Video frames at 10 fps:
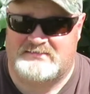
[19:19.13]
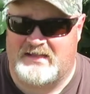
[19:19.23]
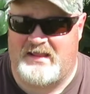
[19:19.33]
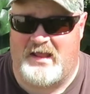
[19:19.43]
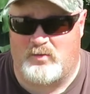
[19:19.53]

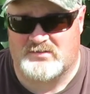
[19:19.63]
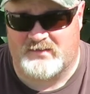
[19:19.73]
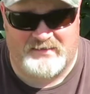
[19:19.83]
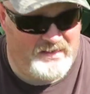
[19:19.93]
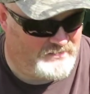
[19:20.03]
Today that was
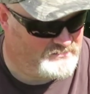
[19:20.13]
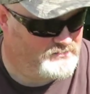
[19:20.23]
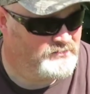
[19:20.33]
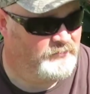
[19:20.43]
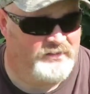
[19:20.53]
not the case.
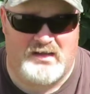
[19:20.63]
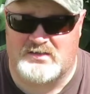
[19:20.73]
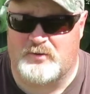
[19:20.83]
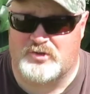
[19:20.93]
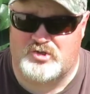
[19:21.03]

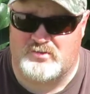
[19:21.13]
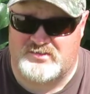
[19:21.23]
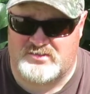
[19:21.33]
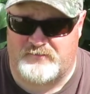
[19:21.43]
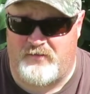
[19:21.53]
Because we were
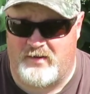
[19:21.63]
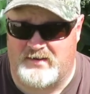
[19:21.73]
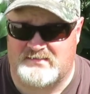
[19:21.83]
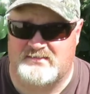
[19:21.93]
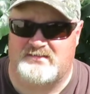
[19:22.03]
shooting such a far
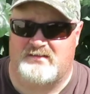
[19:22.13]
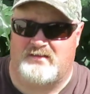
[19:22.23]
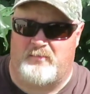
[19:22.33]
distance,